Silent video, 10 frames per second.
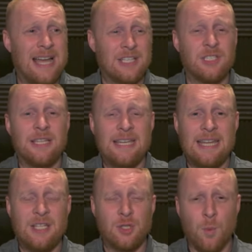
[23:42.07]
actually
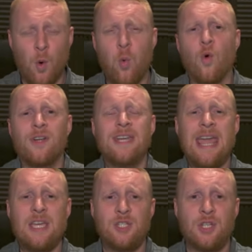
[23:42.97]
needed some
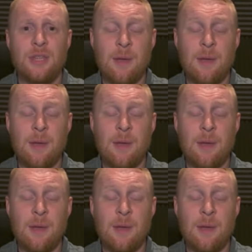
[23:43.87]
coordination.